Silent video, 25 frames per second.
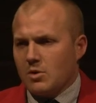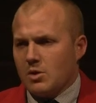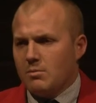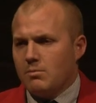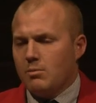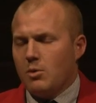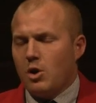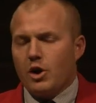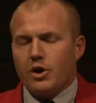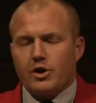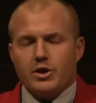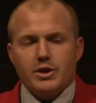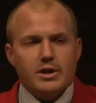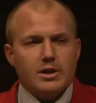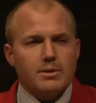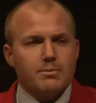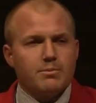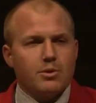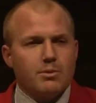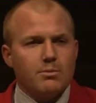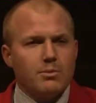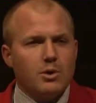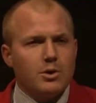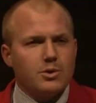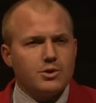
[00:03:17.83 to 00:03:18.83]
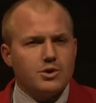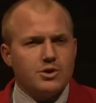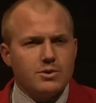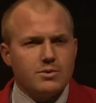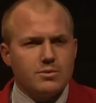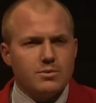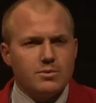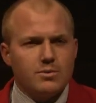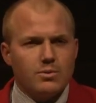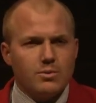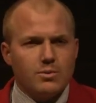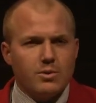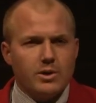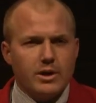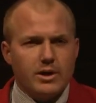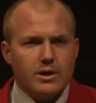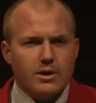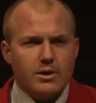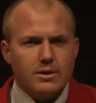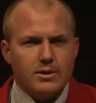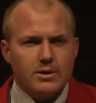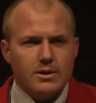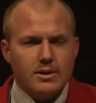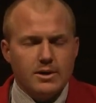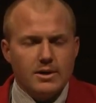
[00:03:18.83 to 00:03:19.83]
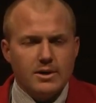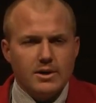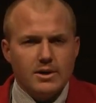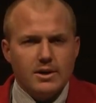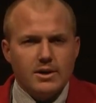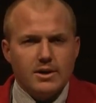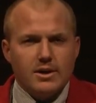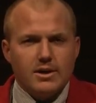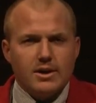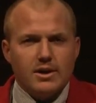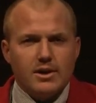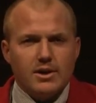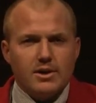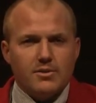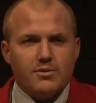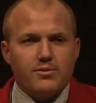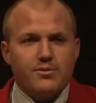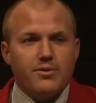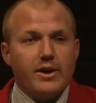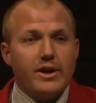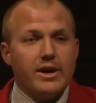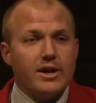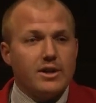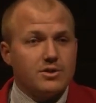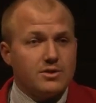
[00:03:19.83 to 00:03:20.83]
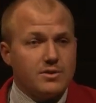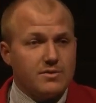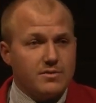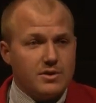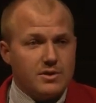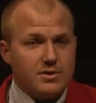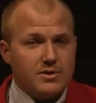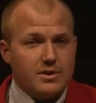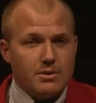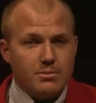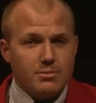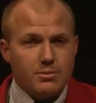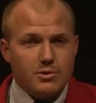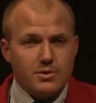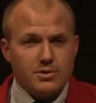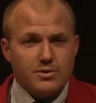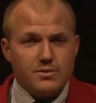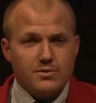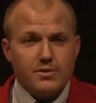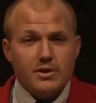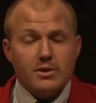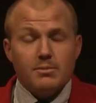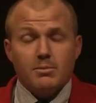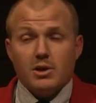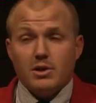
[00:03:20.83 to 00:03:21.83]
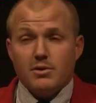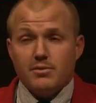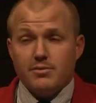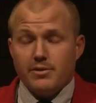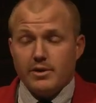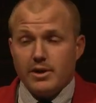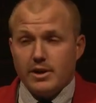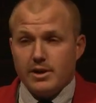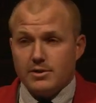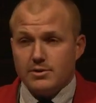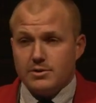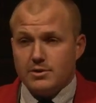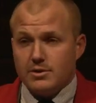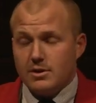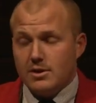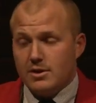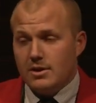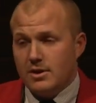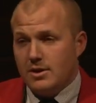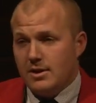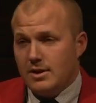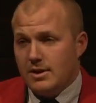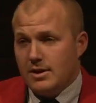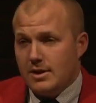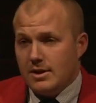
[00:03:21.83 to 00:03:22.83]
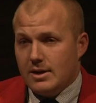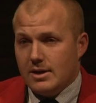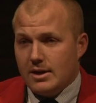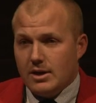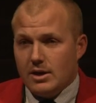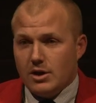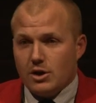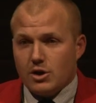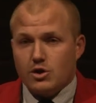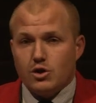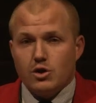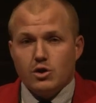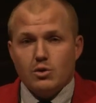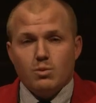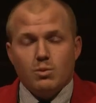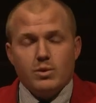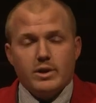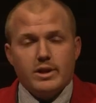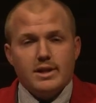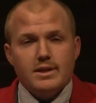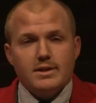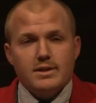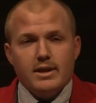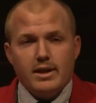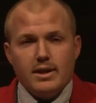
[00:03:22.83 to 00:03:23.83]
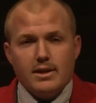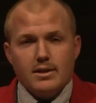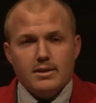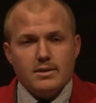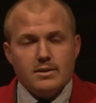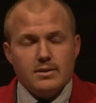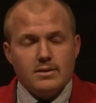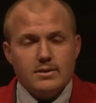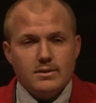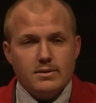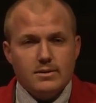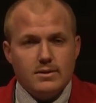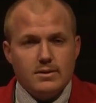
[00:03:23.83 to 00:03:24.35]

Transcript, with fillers: marketing promotion where fans of the Timbers, female fans, could win a date